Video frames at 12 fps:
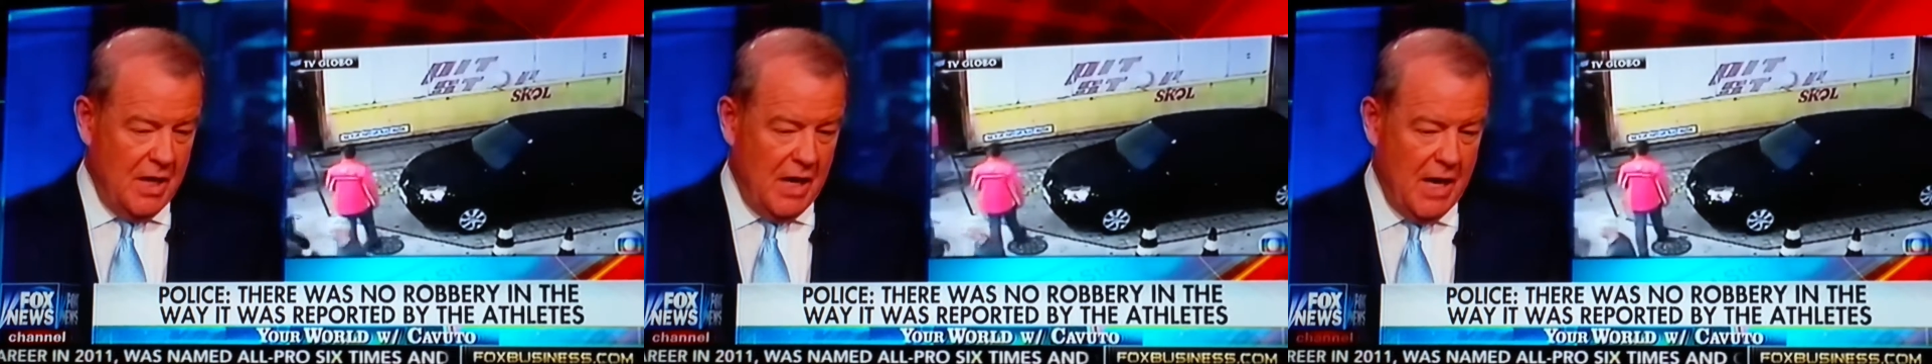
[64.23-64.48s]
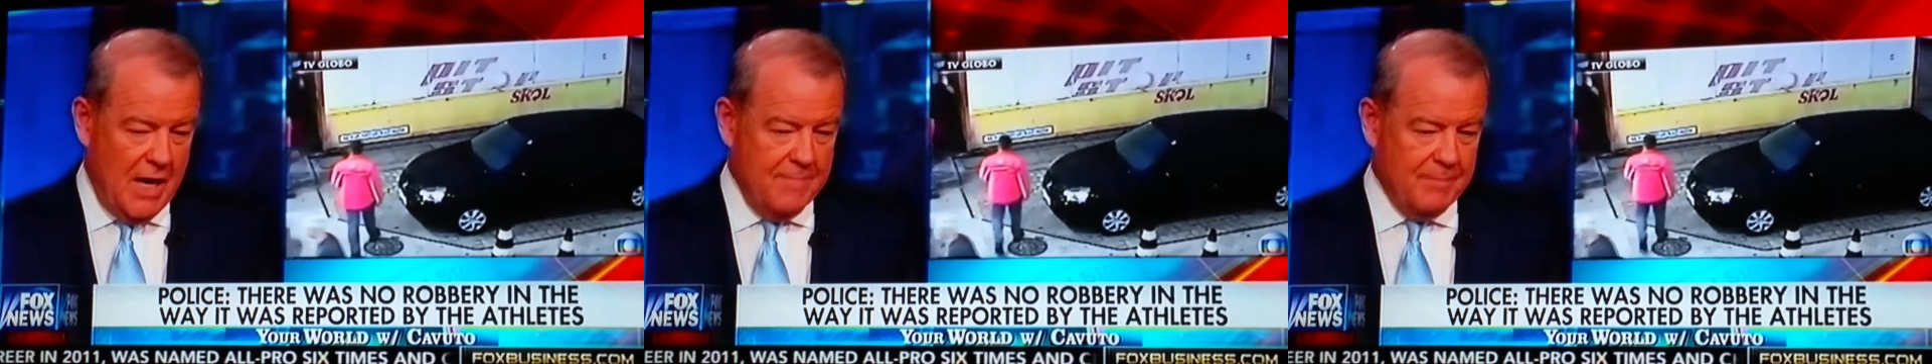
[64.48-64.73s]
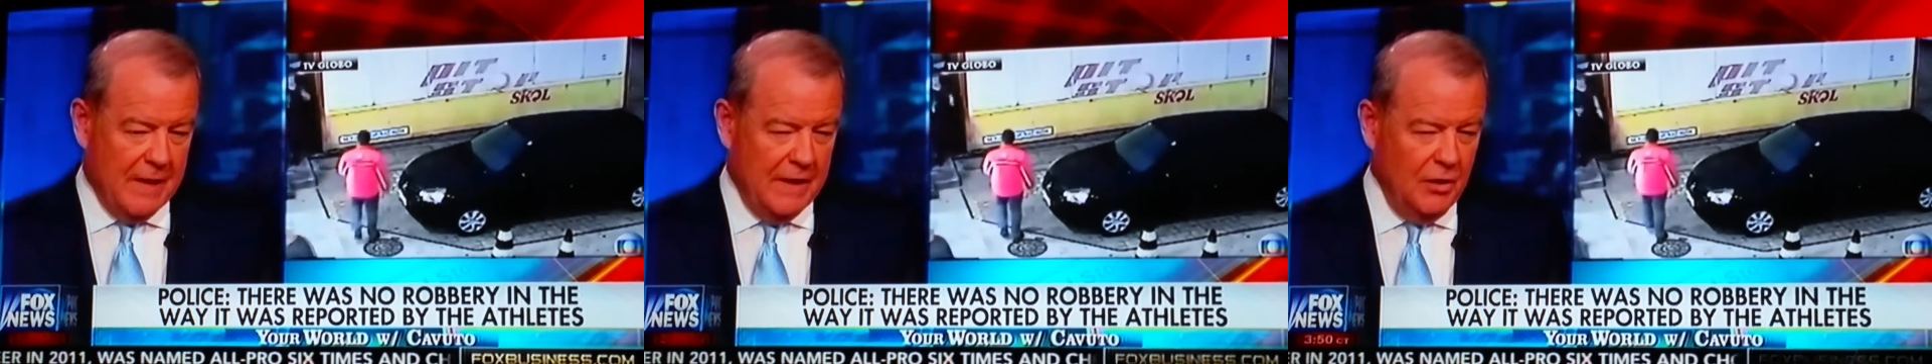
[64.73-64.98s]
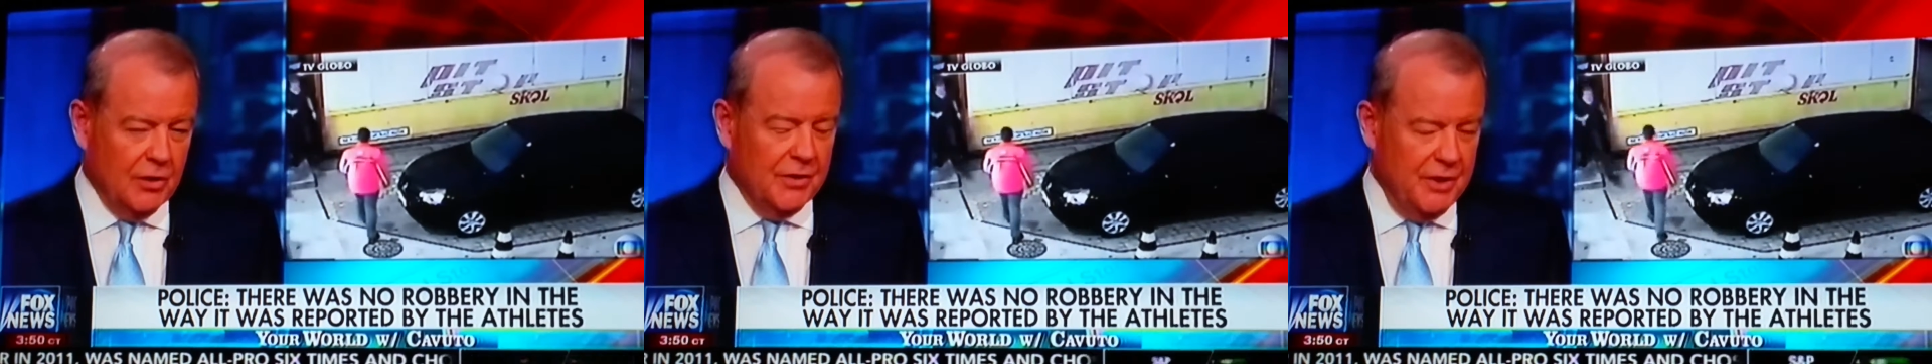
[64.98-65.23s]
But,
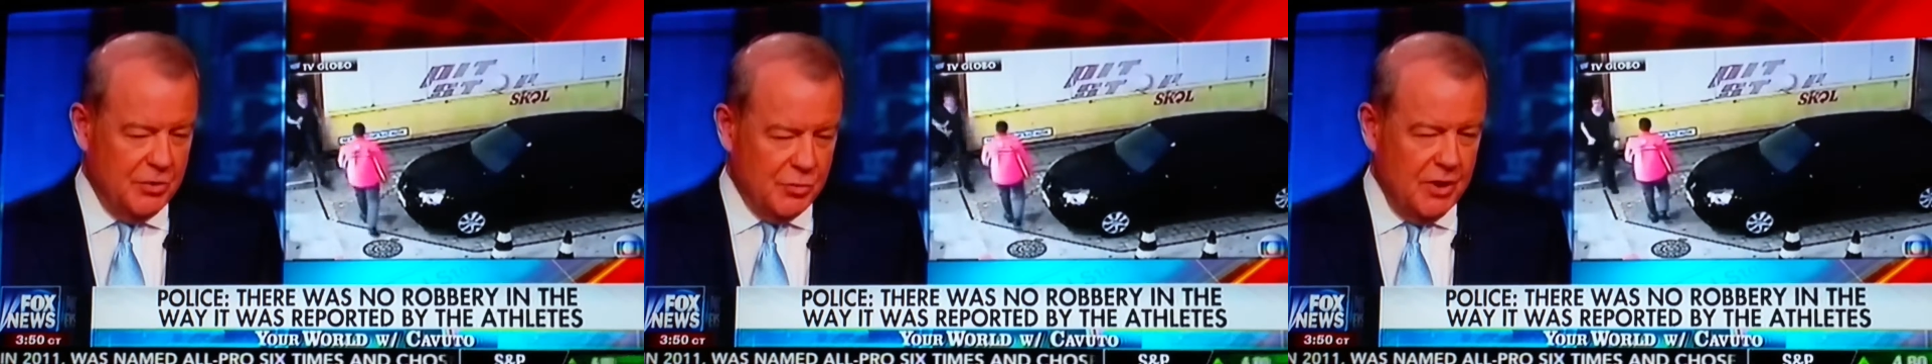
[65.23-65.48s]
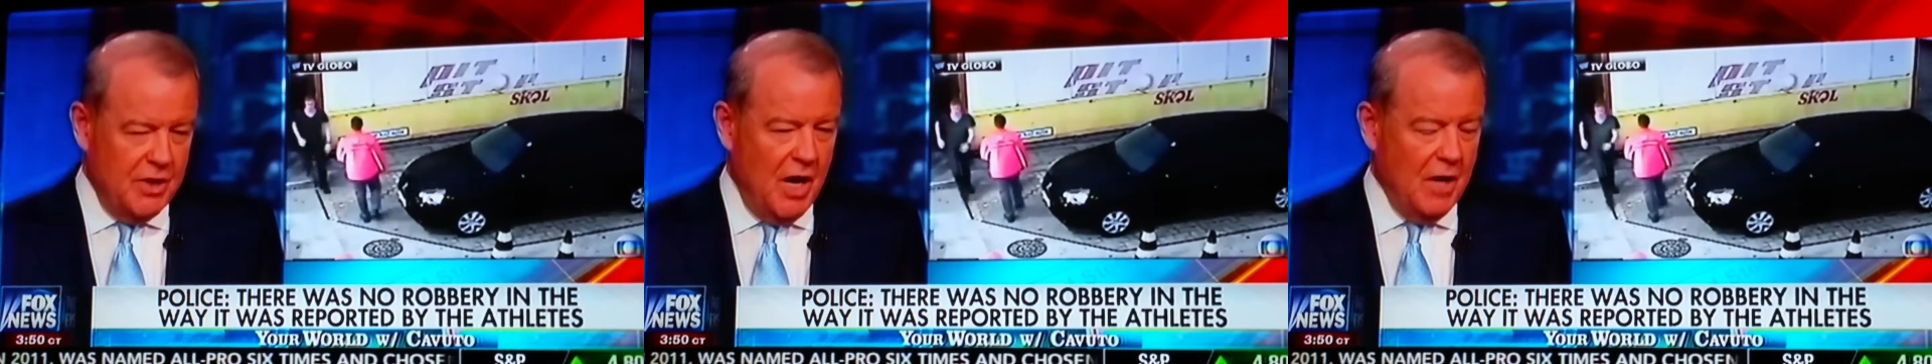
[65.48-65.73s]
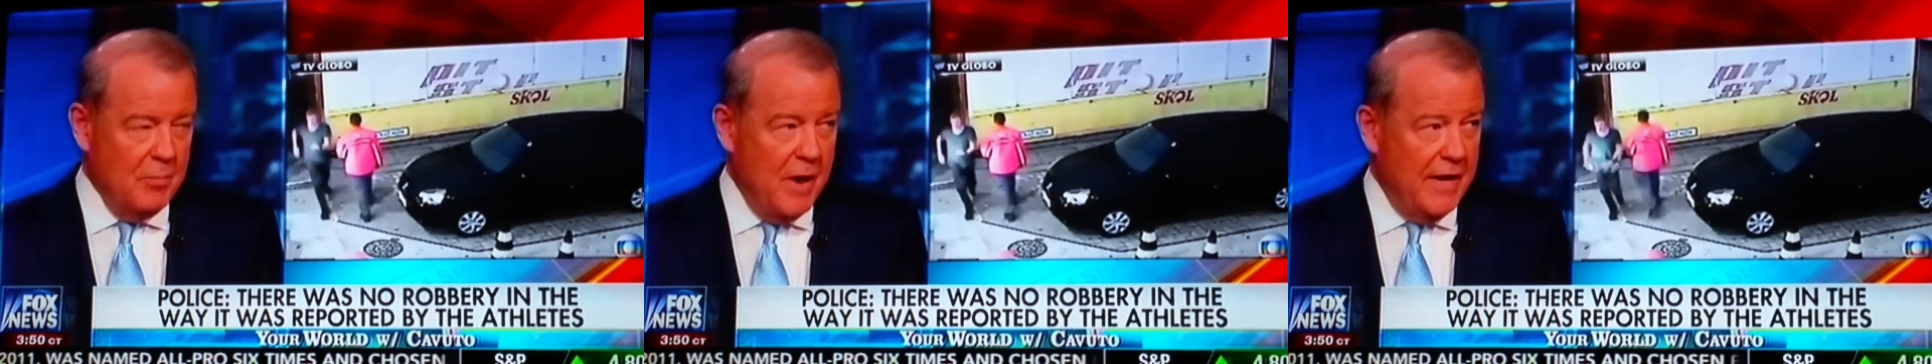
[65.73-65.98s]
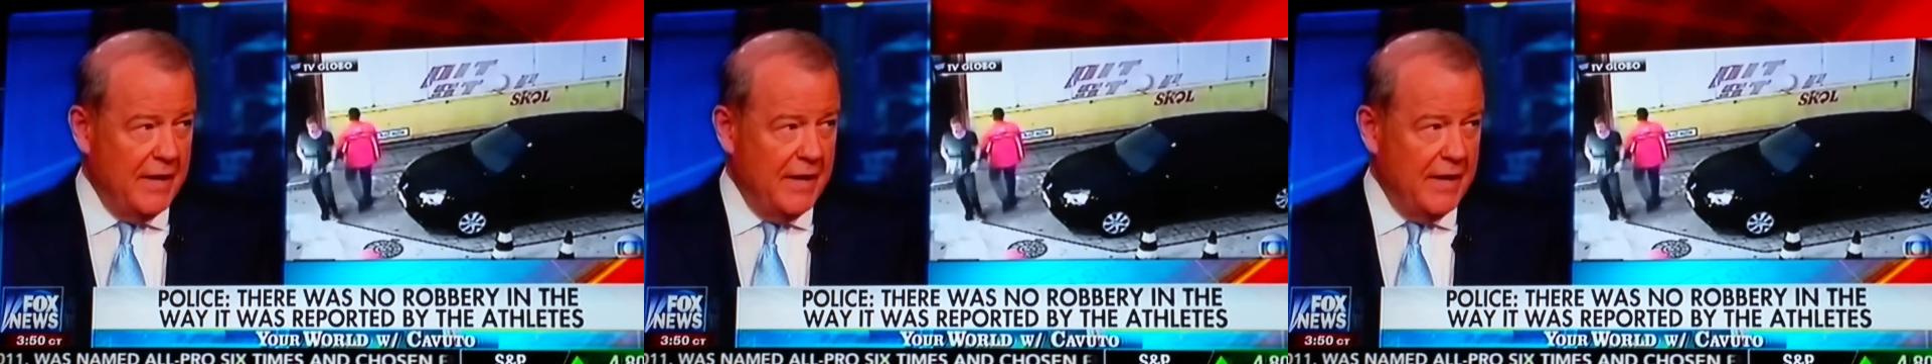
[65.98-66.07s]
look, these were young men